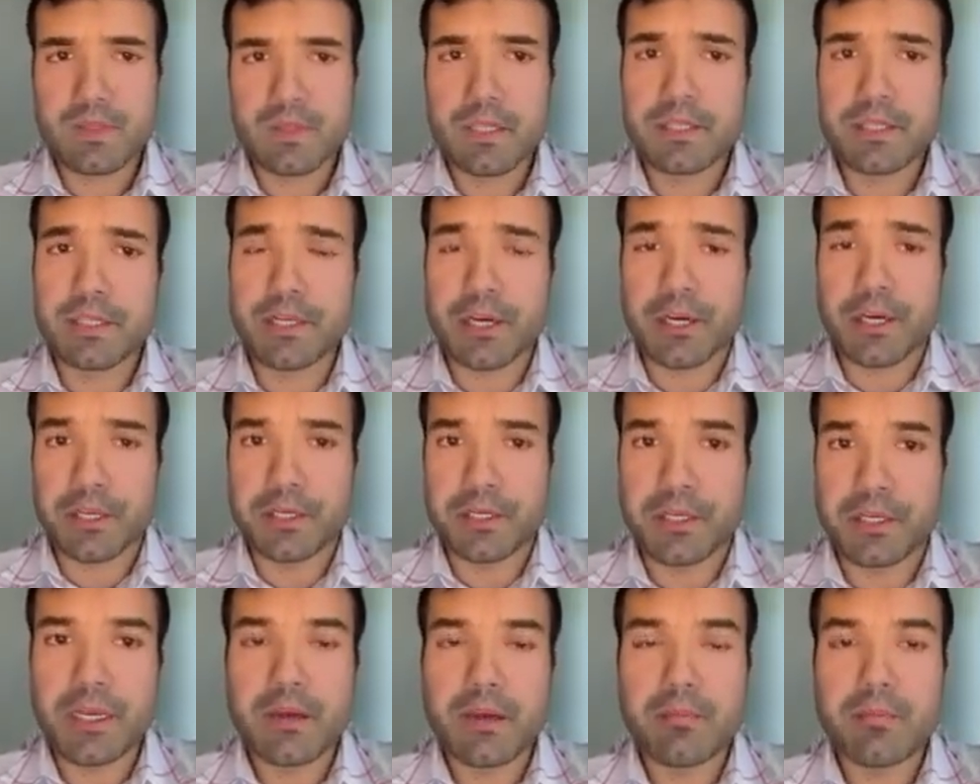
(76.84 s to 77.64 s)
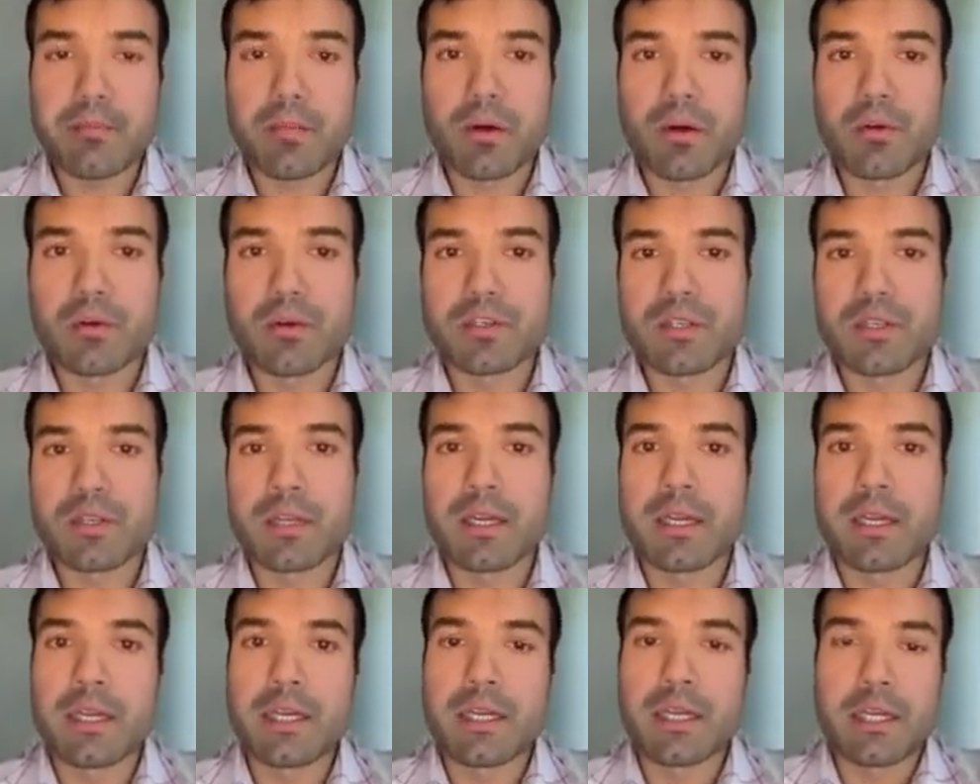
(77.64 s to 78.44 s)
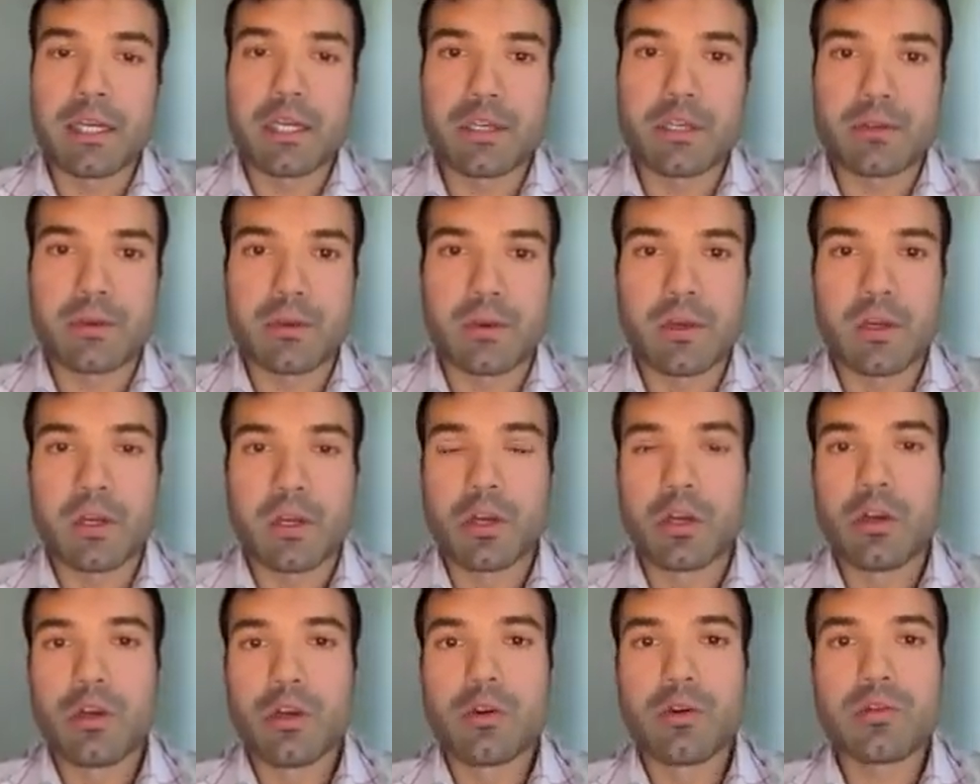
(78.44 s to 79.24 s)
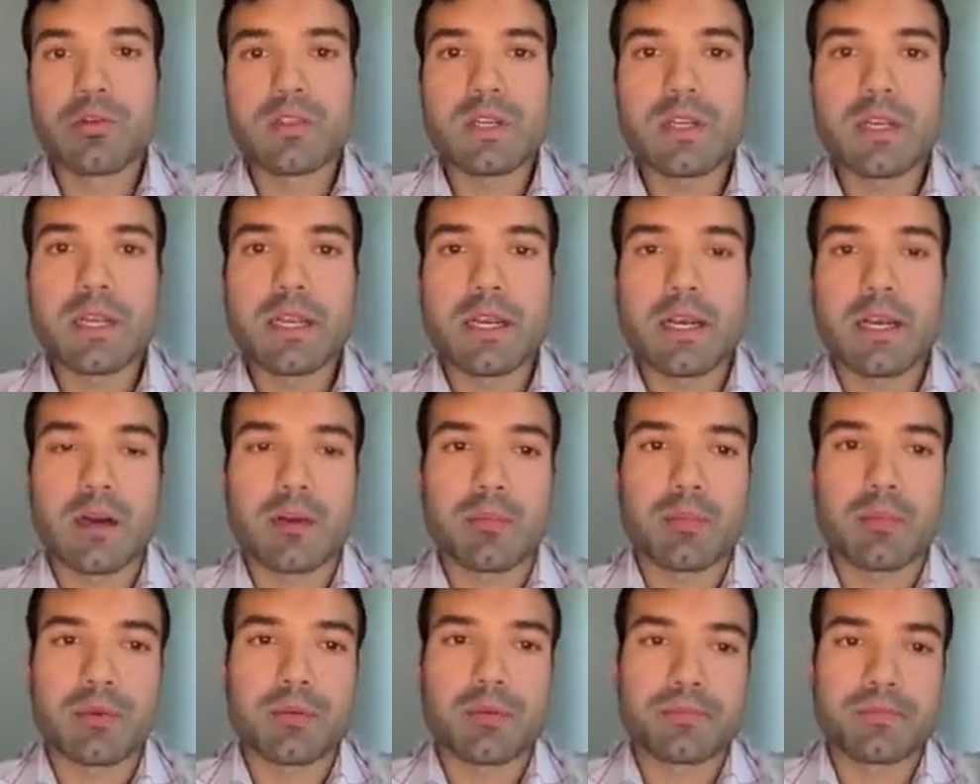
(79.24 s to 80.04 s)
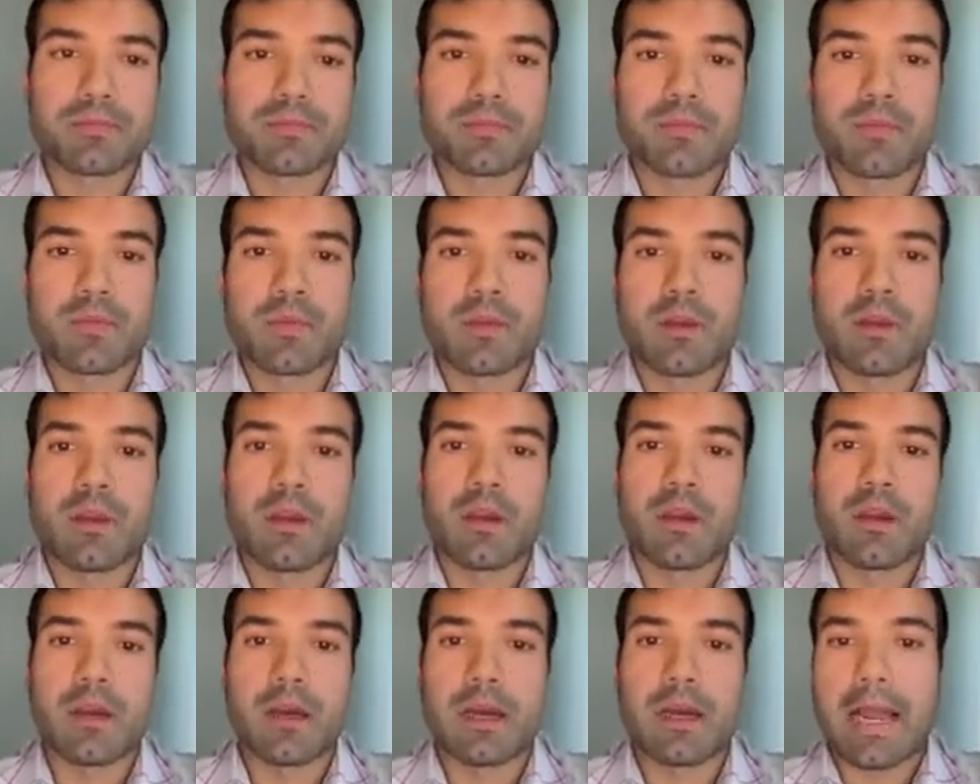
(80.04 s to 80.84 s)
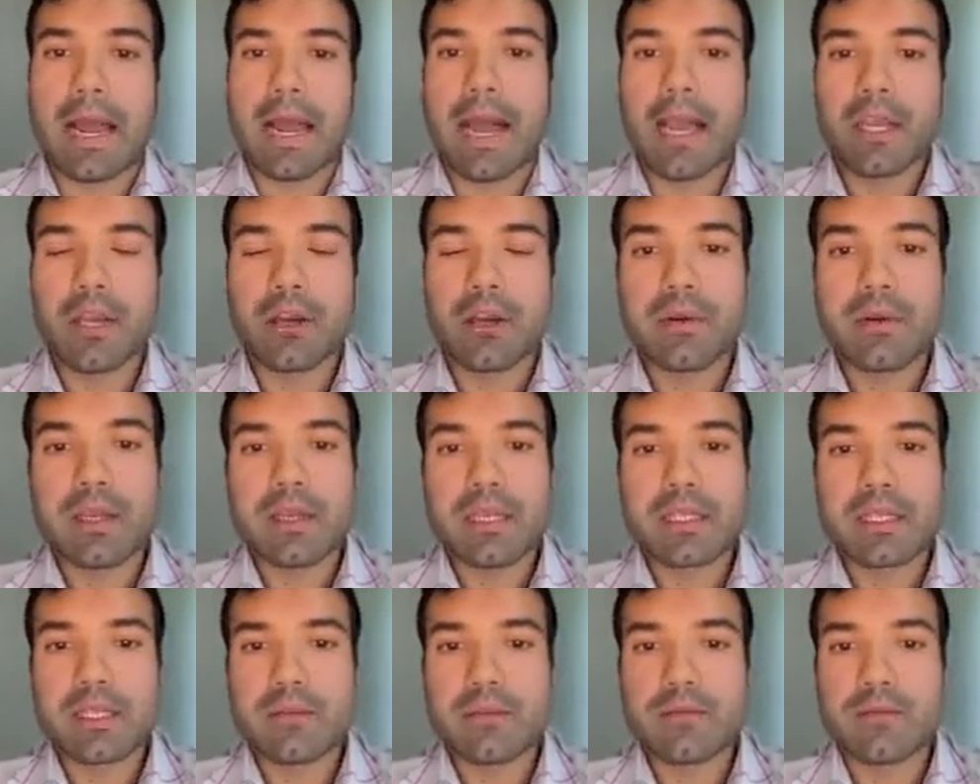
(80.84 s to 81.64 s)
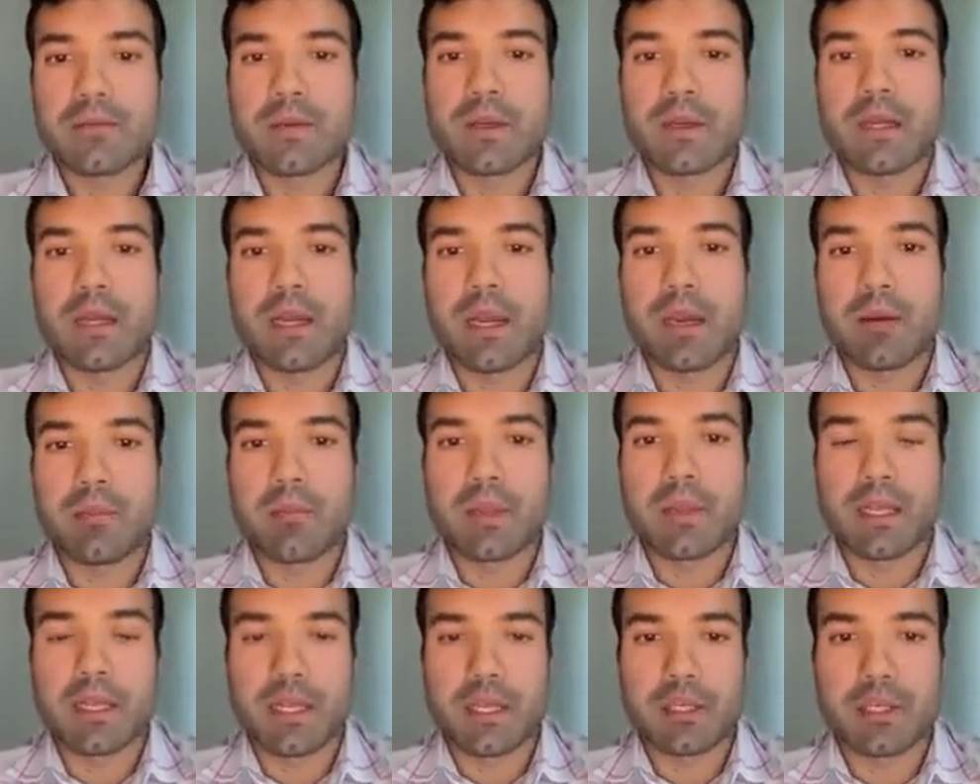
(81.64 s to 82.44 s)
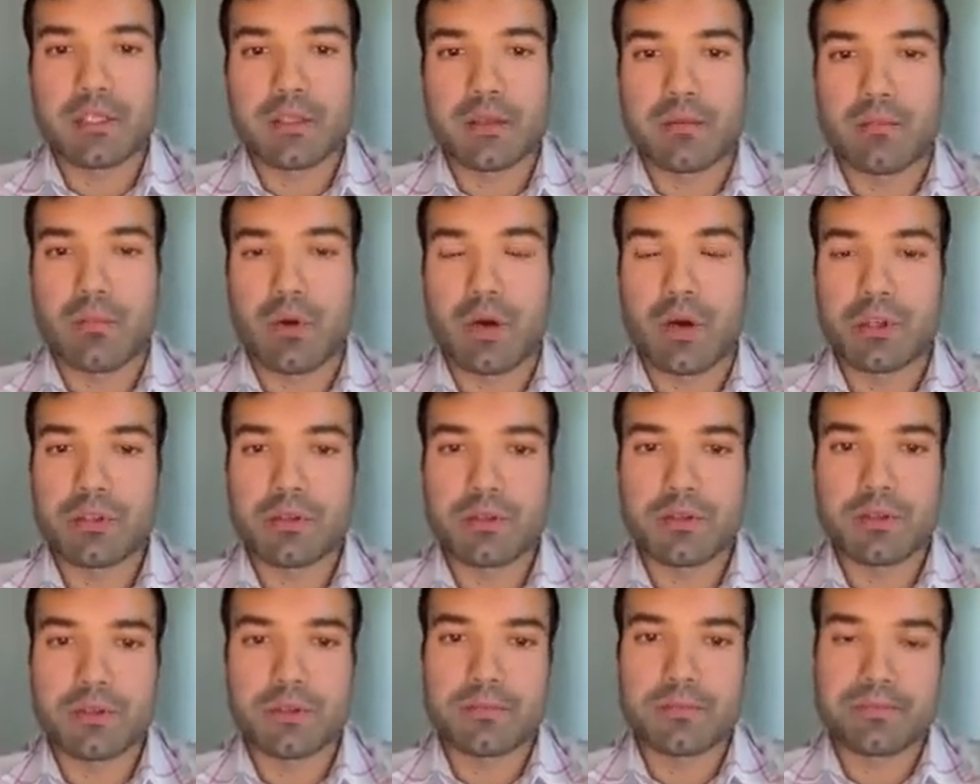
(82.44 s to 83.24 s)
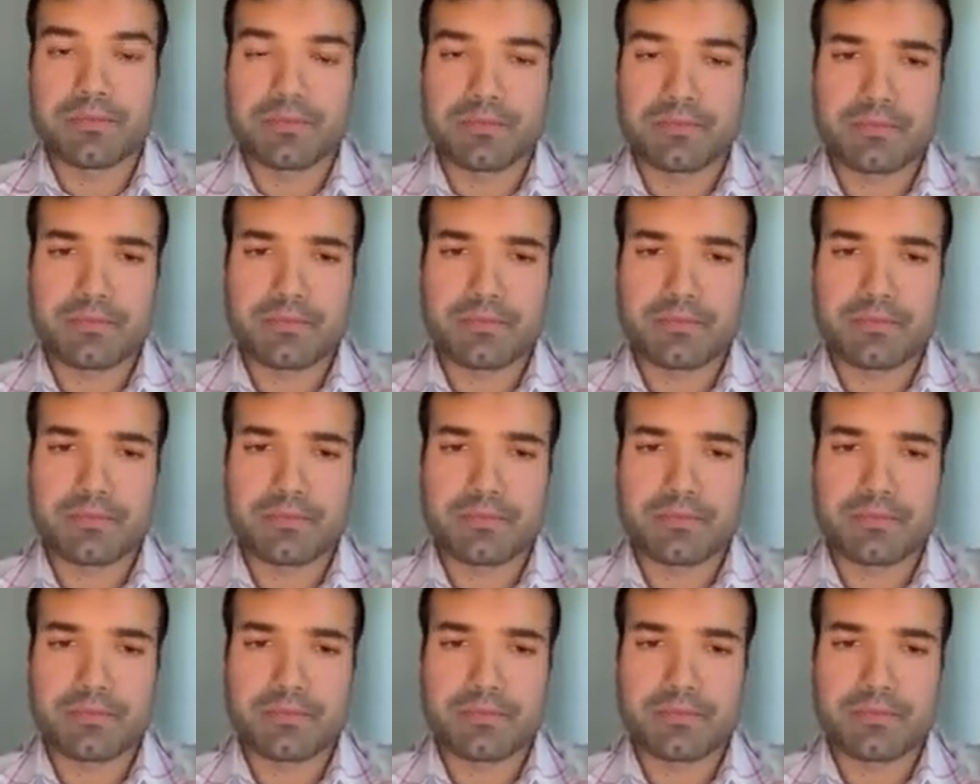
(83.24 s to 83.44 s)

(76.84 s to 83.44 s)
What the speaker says: they are decomposed into loosely coupled, high cohesive application modules,